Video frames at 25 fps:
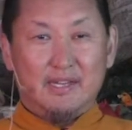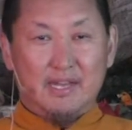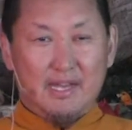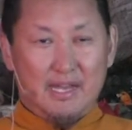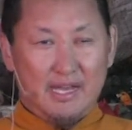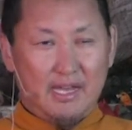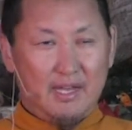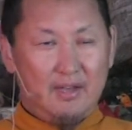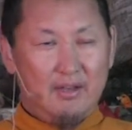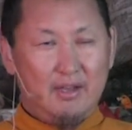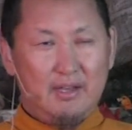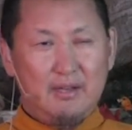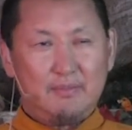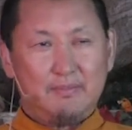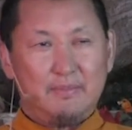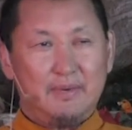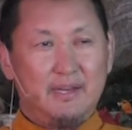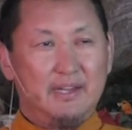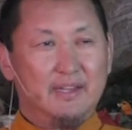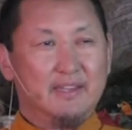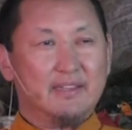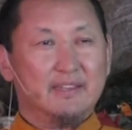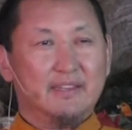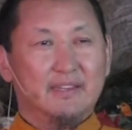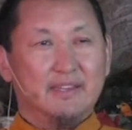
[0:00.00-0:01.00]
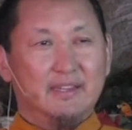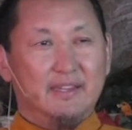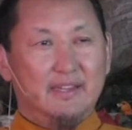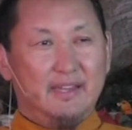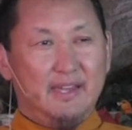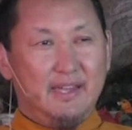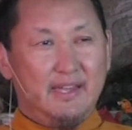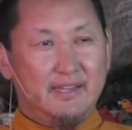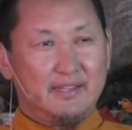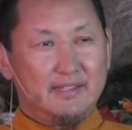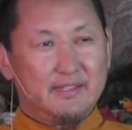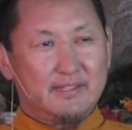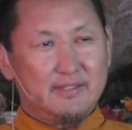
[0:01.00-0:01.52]
How am I?
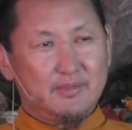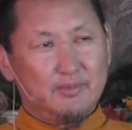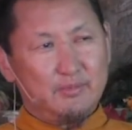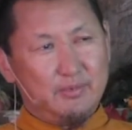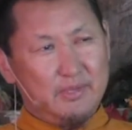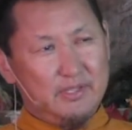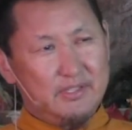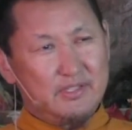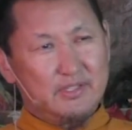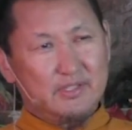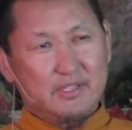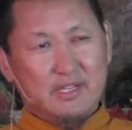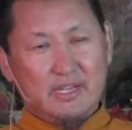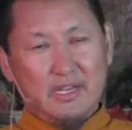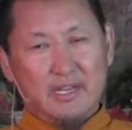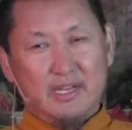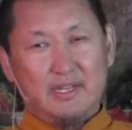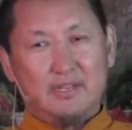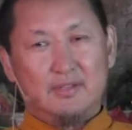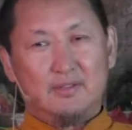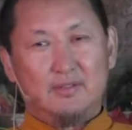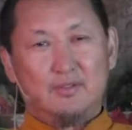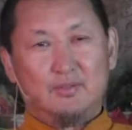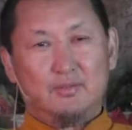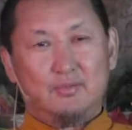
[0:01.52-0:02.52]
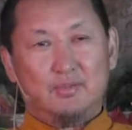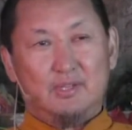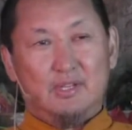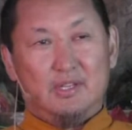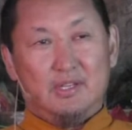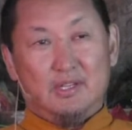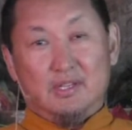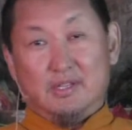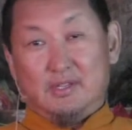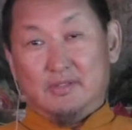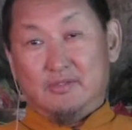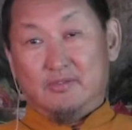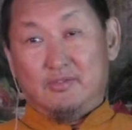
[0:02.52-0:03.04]
And it's which kind of
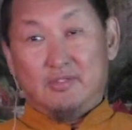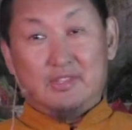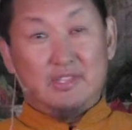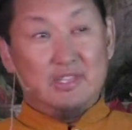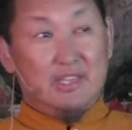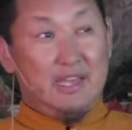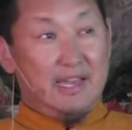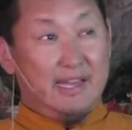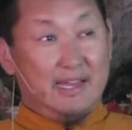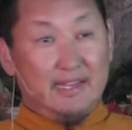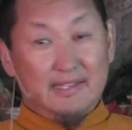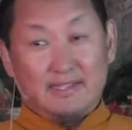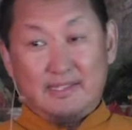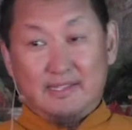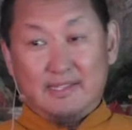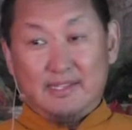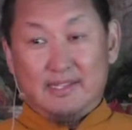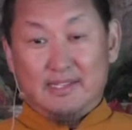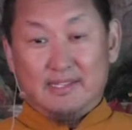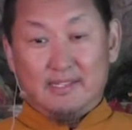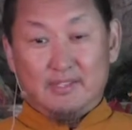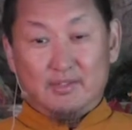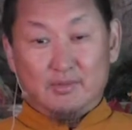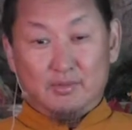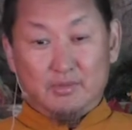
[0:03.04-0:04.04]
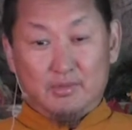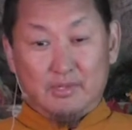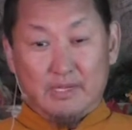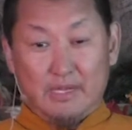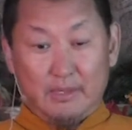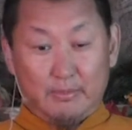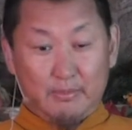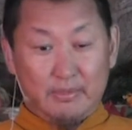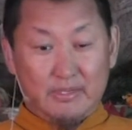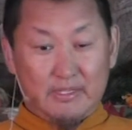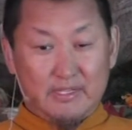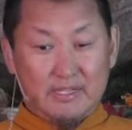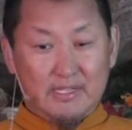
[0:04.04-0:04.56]
reality is
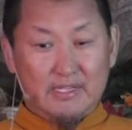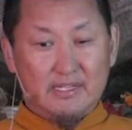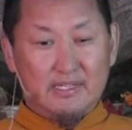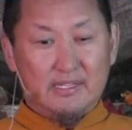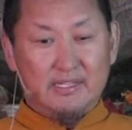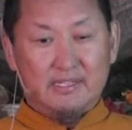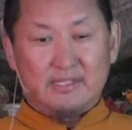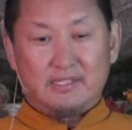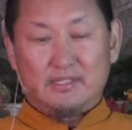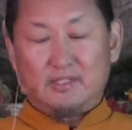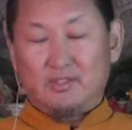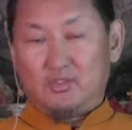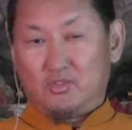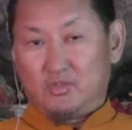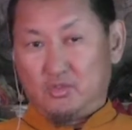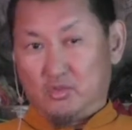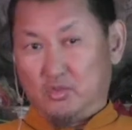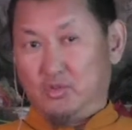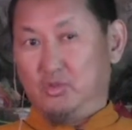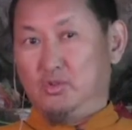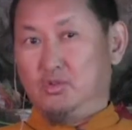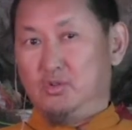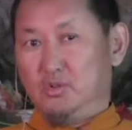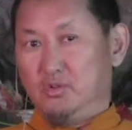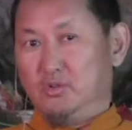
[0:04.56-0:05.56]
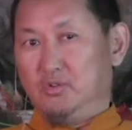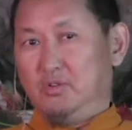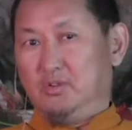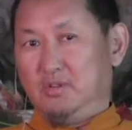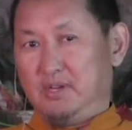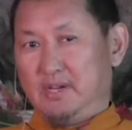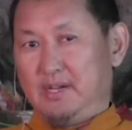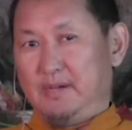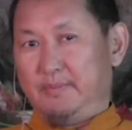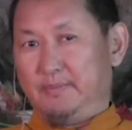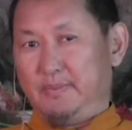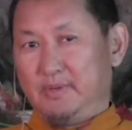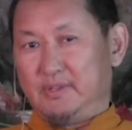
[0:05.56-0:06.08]
everything is, do you know
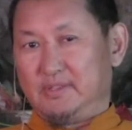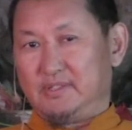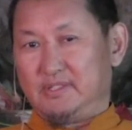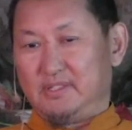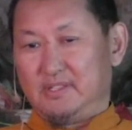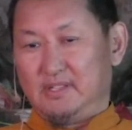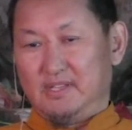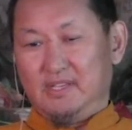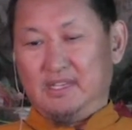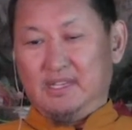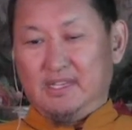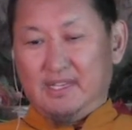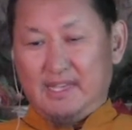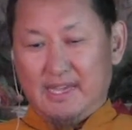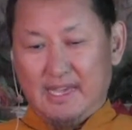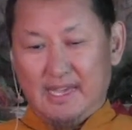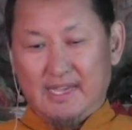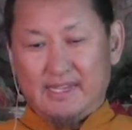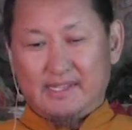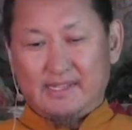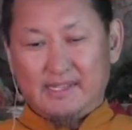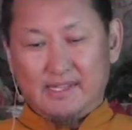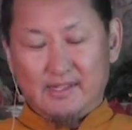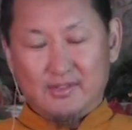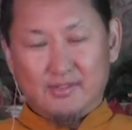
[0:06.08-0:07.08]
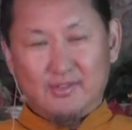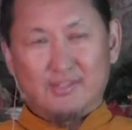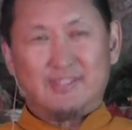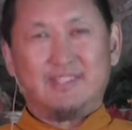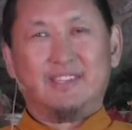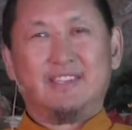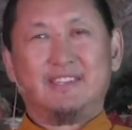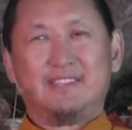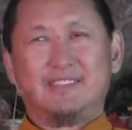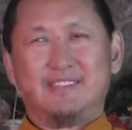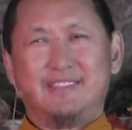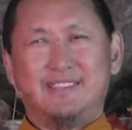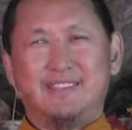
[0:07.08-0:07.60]
about the, I can just say
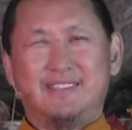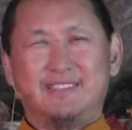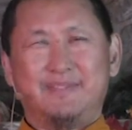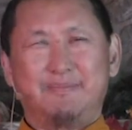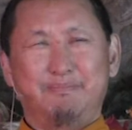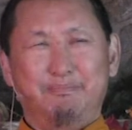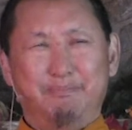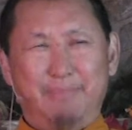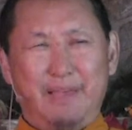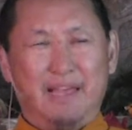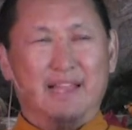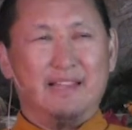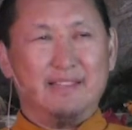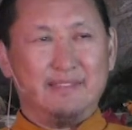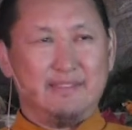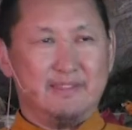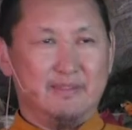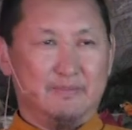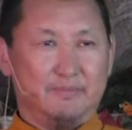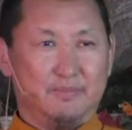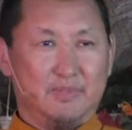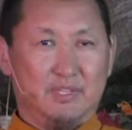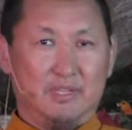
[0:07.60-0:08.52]
it's this Belgium.